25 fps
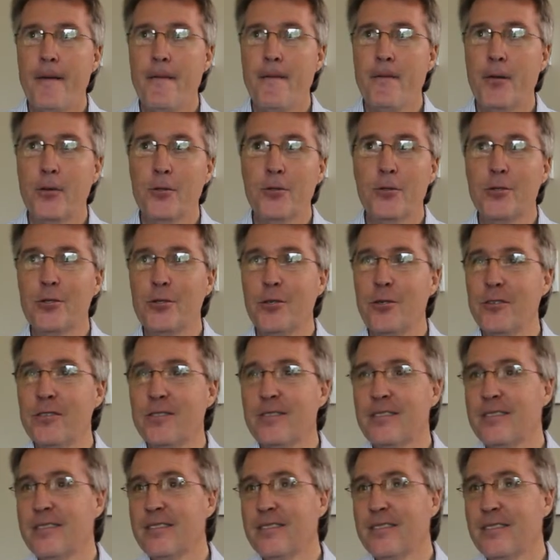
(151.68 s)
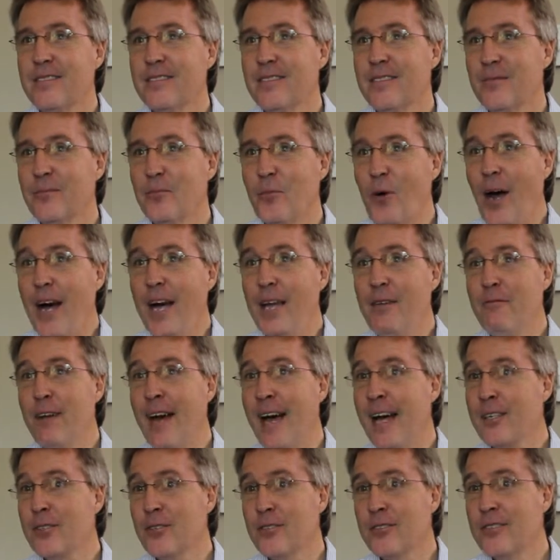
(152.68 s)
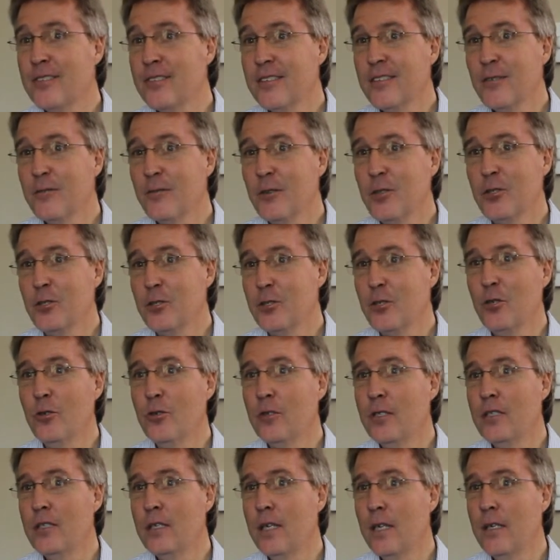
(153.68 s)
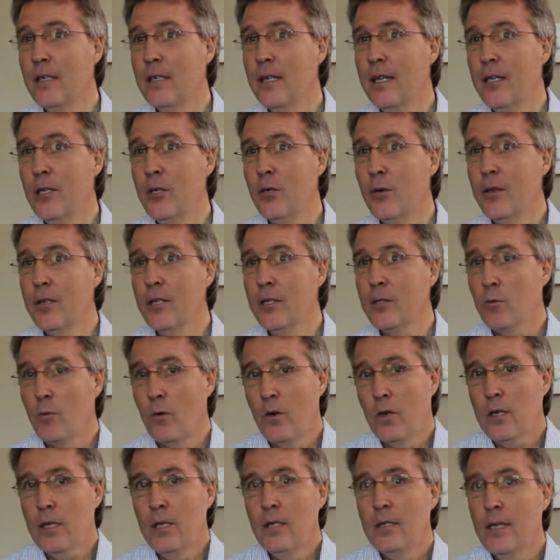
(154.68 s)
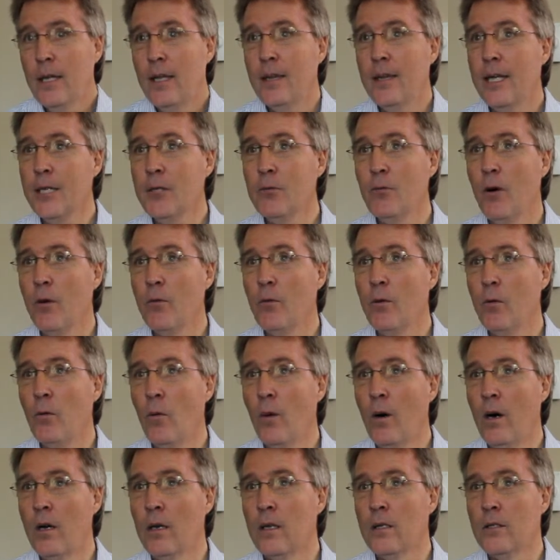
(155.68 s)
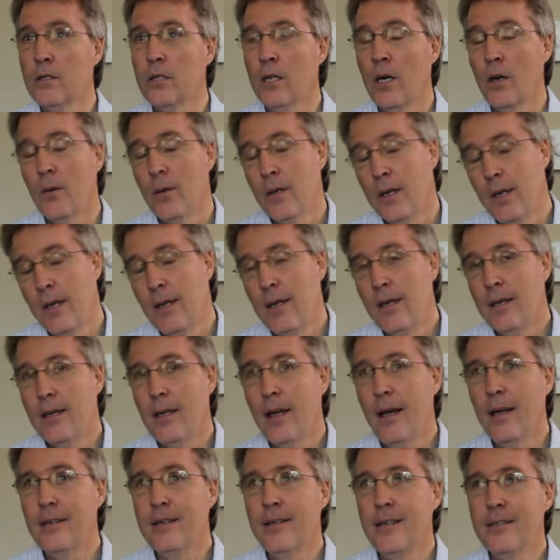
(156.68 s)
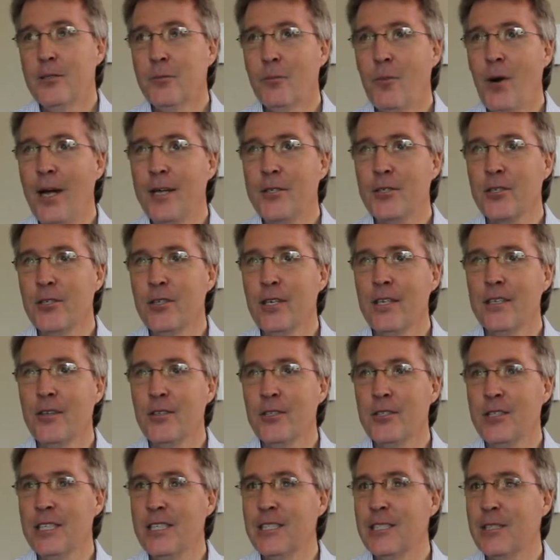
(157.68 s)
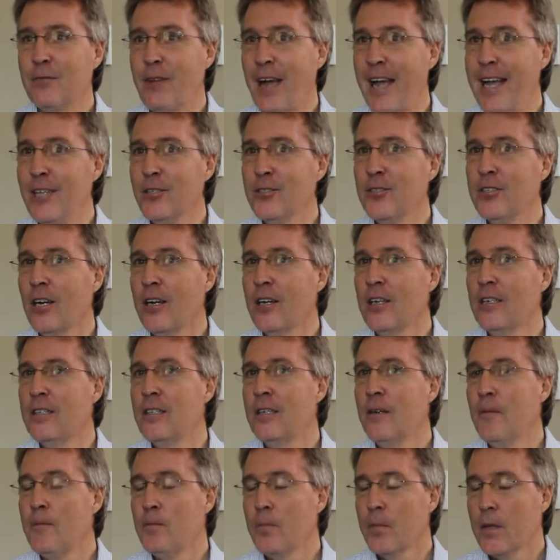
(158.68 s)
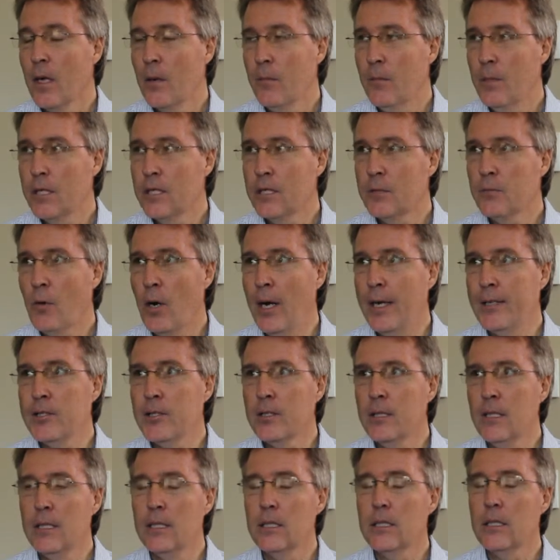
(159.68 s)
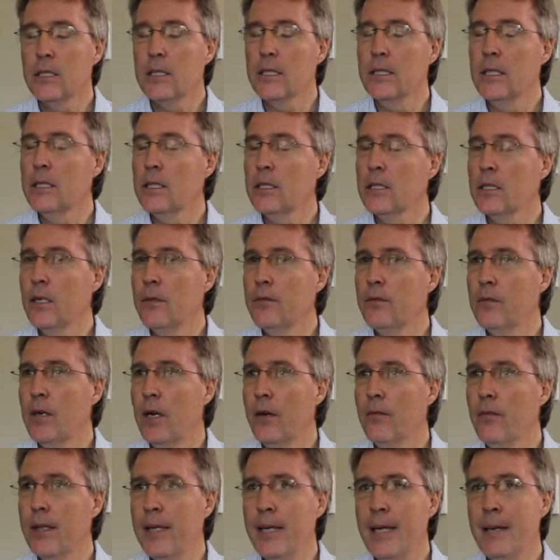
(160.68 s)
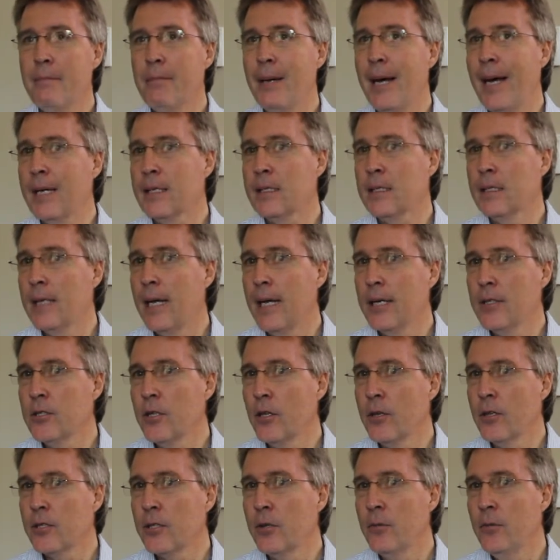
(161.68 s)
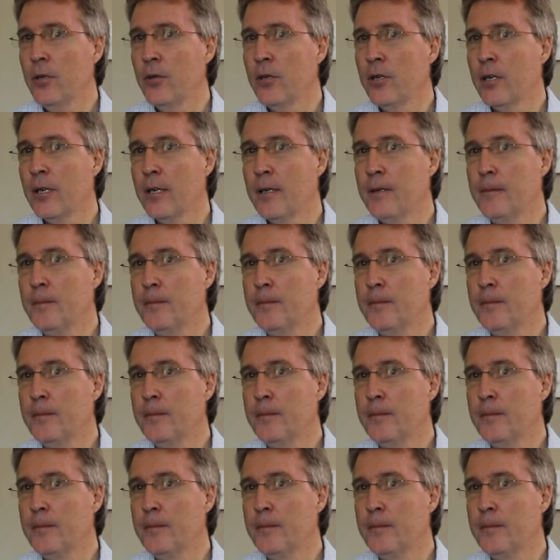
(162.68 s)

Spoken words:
There's a certain pride factor for the student in doing this work, and that's what we want. So it's practical in the sense of hands-on, but it's practical in the sense of the impact it has on the community.